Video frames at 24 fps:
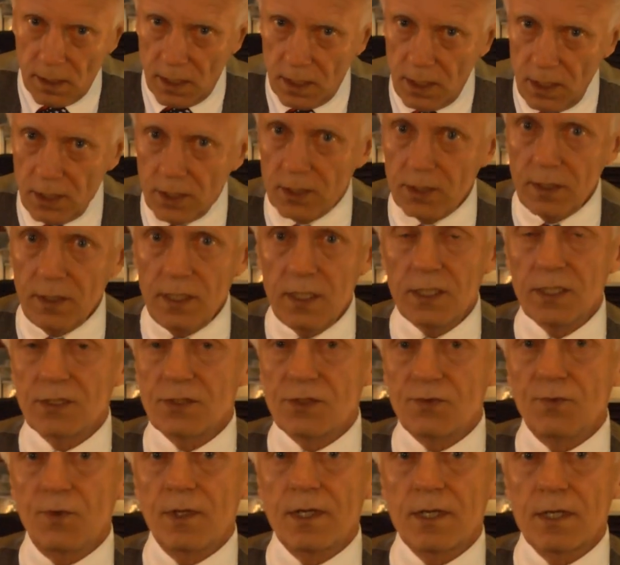here
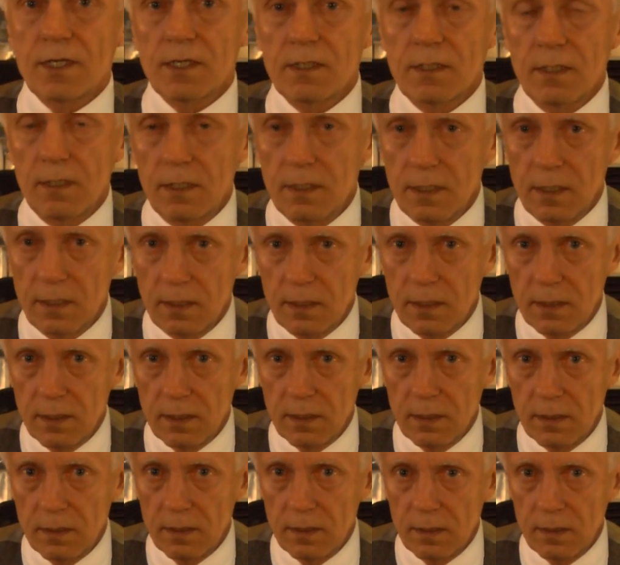is where
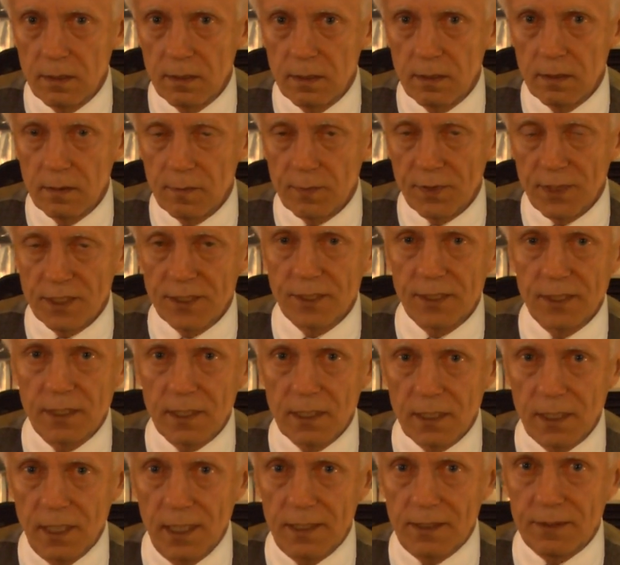
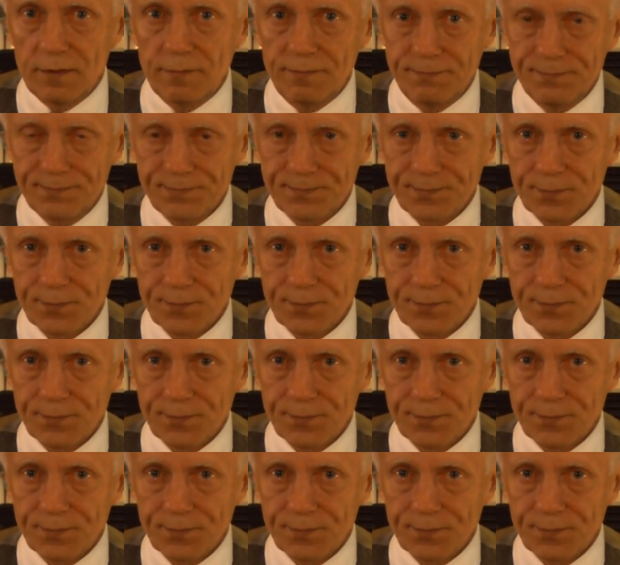President Clinton